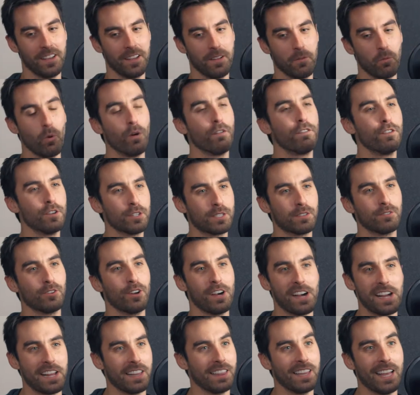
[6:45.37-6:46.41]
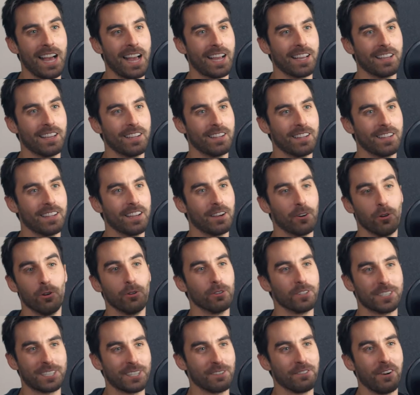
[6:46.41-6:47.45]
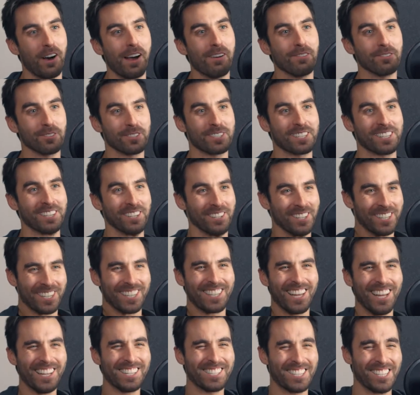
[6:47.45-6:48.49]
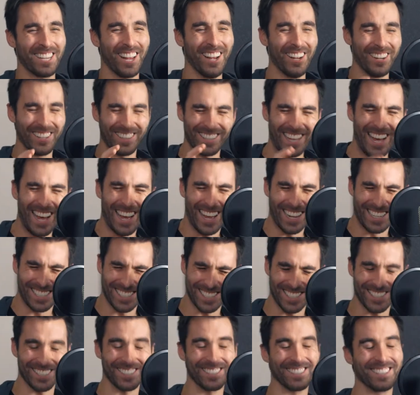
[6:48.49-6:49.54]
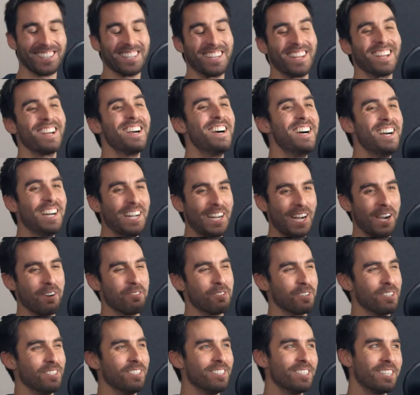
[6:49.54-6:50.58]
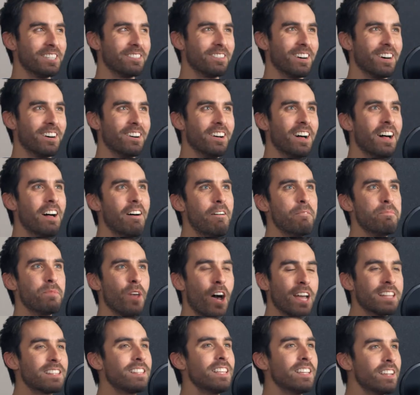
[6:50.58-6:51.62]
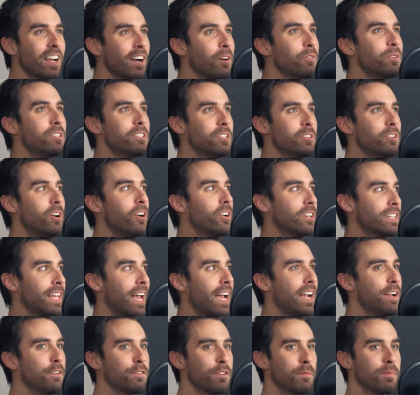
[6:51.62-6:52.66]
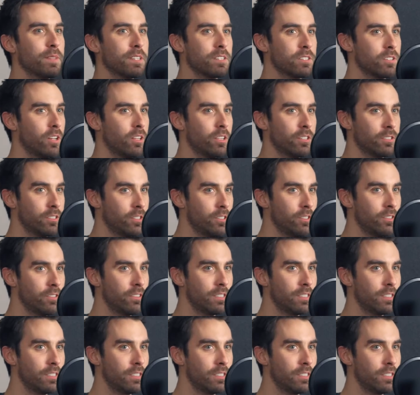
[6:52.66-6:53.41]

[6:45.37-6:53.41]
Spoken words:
Well, first of all, I lack all the survival skills, so that's certainly I wouldn't do well. I think I would do okay from the solitude